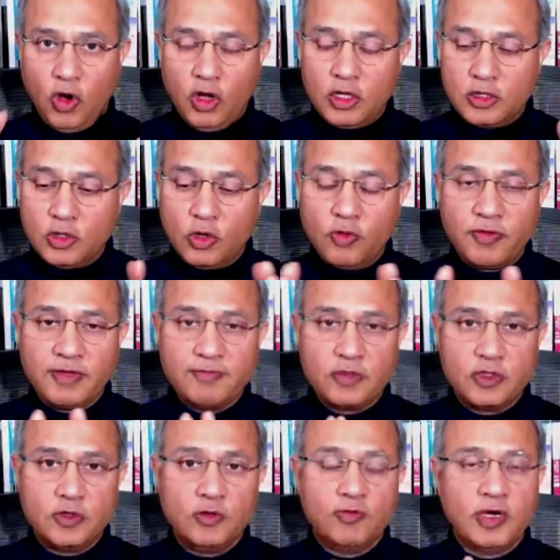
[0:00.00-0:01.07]
Although we would
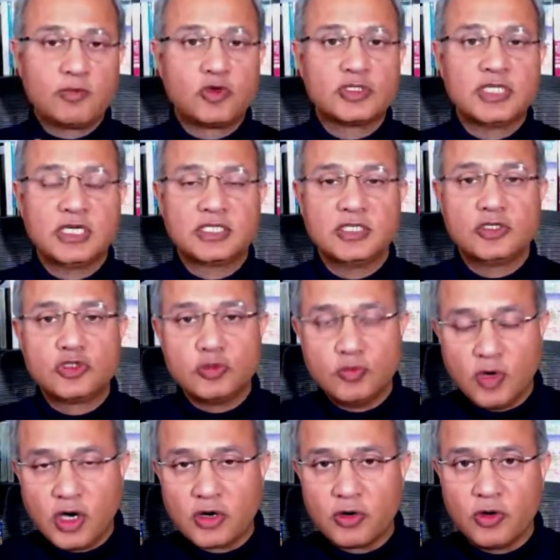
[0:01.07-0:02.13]
do one more session
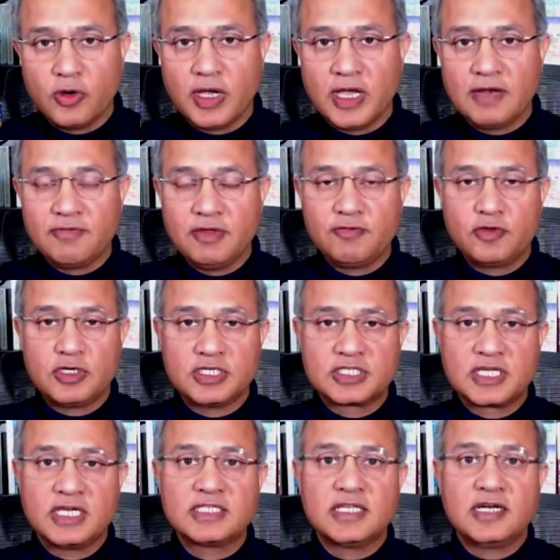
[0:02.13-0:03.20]
tomorrow and we would
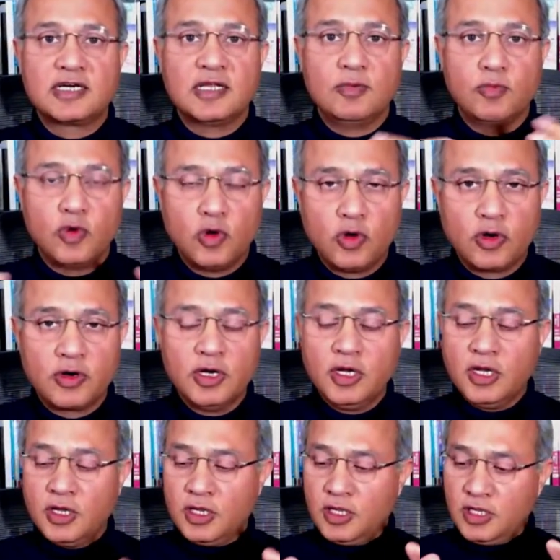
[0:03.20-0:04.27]
discuss a little more
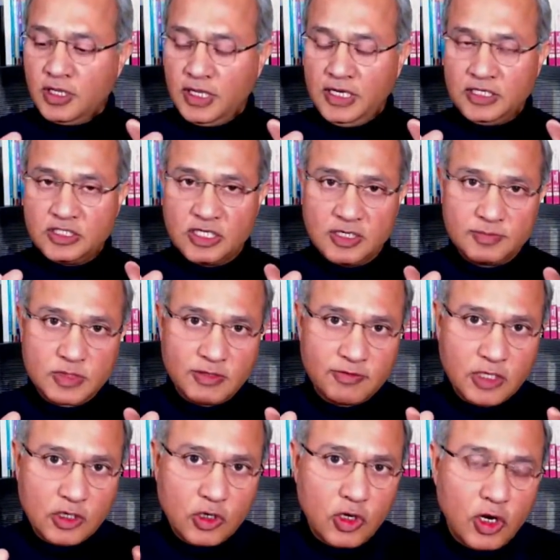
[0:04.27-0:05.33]
in terms of
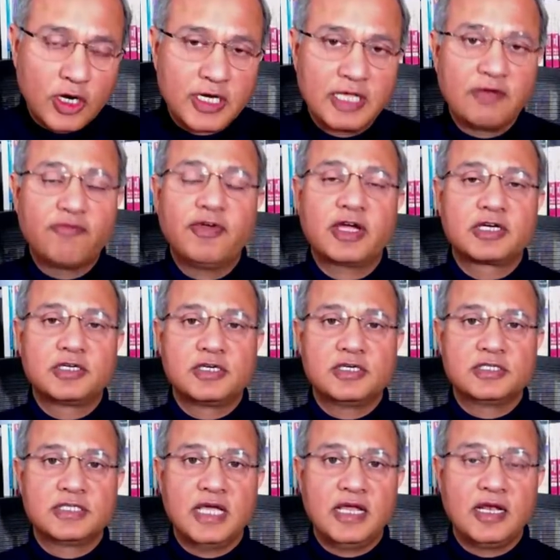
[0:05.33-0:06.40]
the clotting
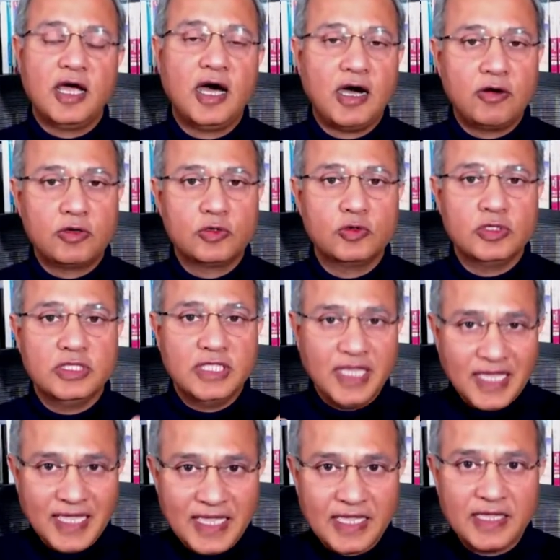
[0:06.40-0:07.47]
factors and how do
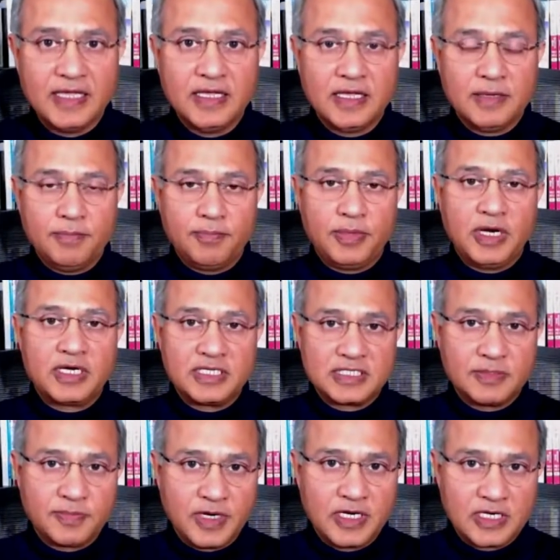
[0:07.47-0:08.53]
they
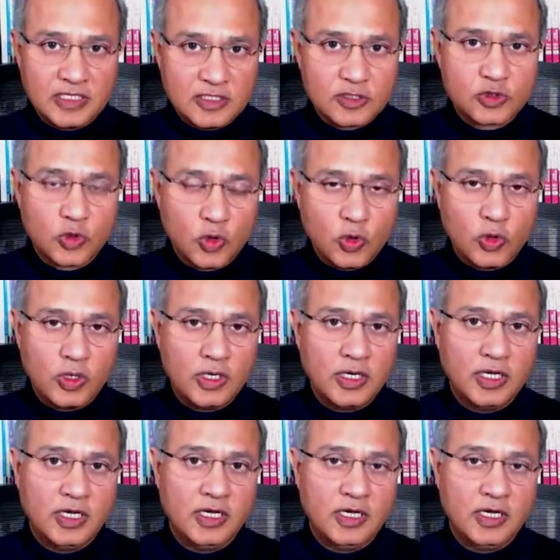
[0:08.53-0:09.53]
participate in this whole